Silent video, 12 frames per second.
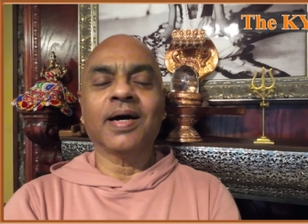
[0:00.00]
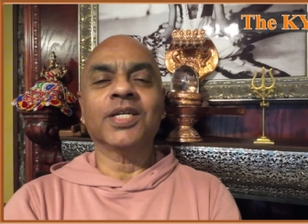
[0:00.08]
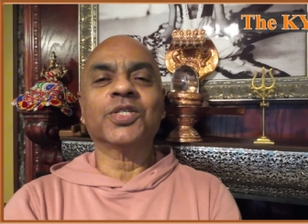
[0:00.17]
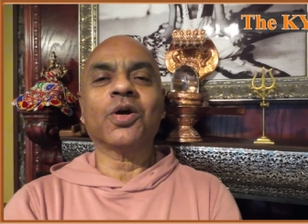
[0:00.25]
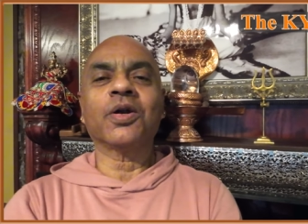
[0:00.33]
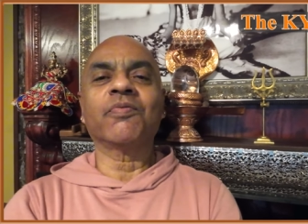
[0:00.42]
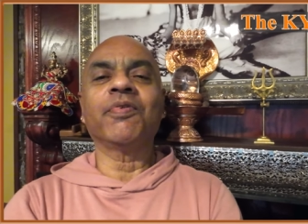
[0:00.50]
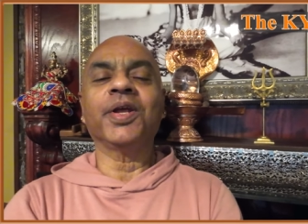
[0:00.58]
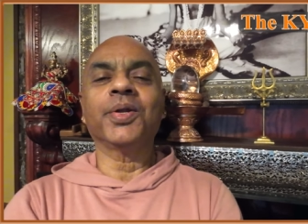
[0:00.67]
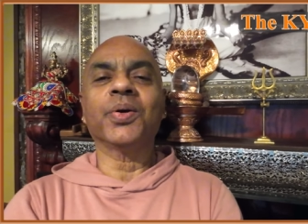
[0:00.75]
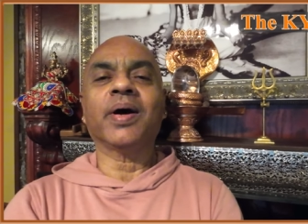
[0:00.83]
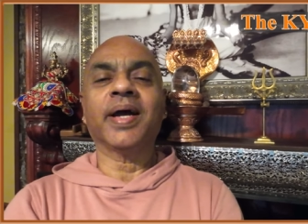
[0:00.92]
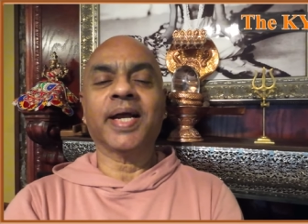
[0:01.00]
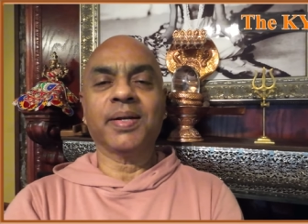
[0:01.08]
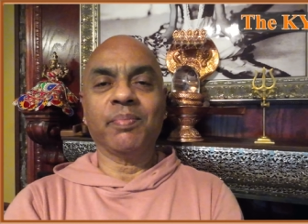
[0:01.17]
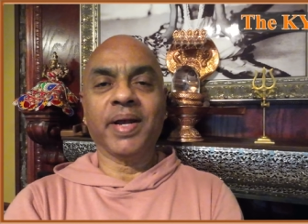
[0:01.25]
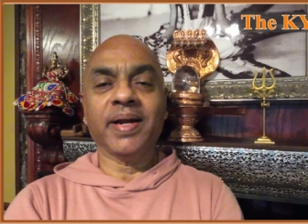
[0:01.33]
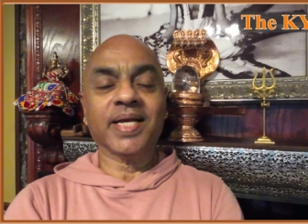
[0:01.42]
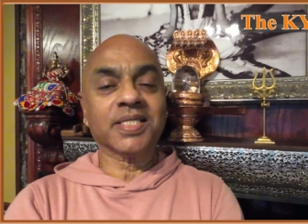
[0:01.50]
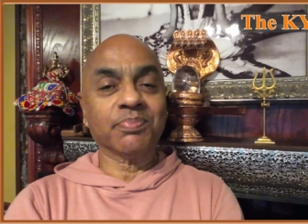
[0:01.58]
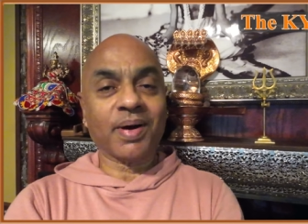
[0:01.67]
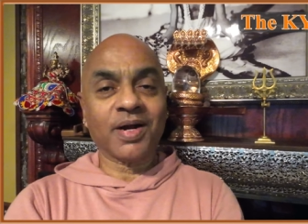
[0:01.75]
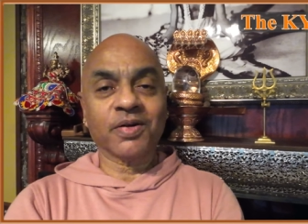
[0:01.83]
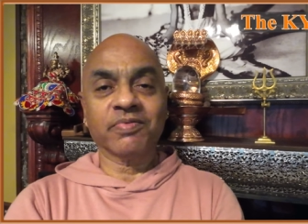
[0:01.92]
a short video I had made as
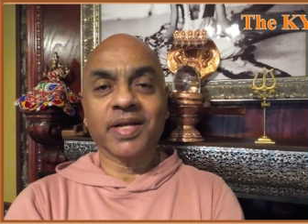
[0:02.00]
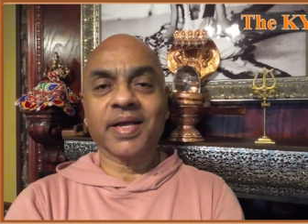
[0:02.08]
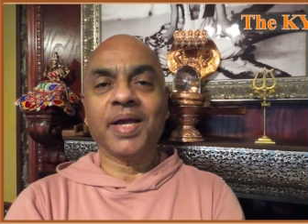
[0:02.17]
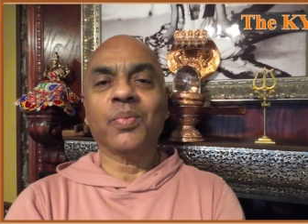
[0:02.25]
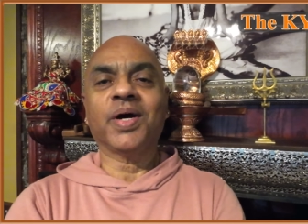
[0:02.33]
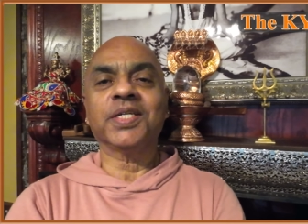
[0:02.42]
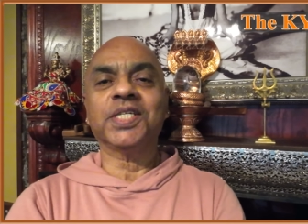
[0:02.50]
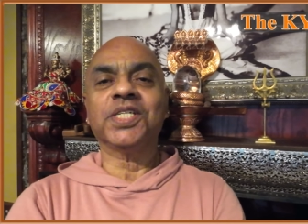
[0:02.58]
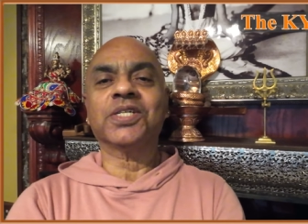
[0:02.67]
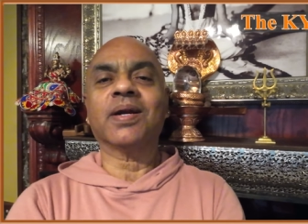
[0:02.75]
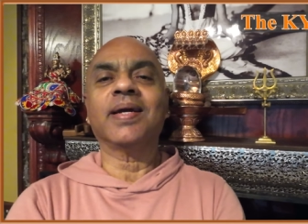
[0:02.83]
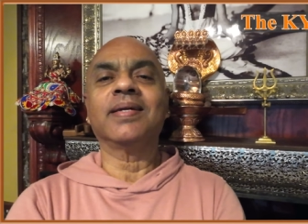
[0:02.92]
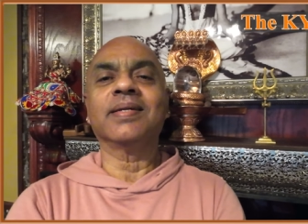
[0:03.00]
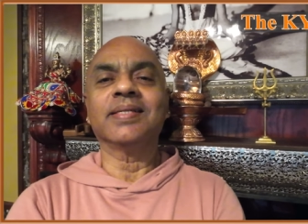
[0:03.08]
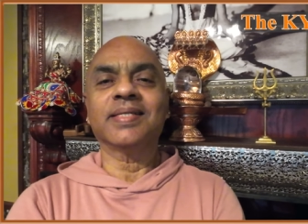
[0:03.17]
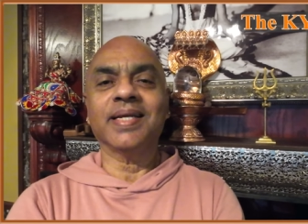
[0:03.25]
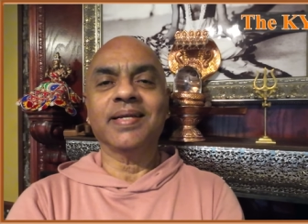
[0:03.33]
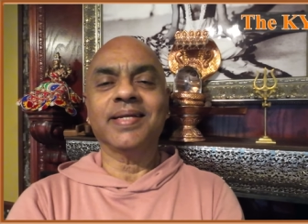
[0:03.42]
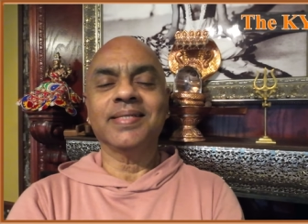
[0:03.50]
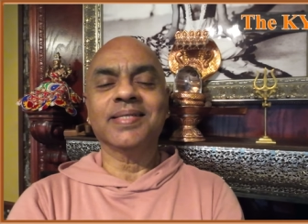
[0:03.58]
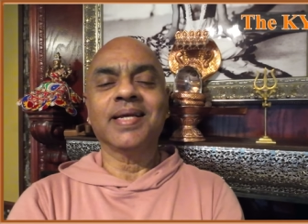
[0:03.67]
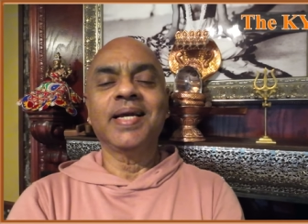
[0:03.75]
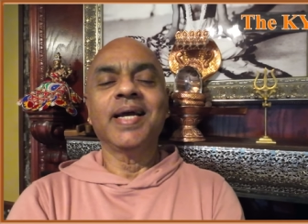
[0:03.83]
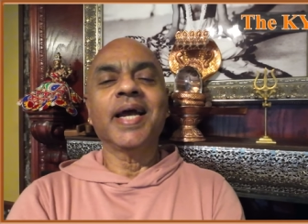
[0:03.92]
part of the KYG Shrine series.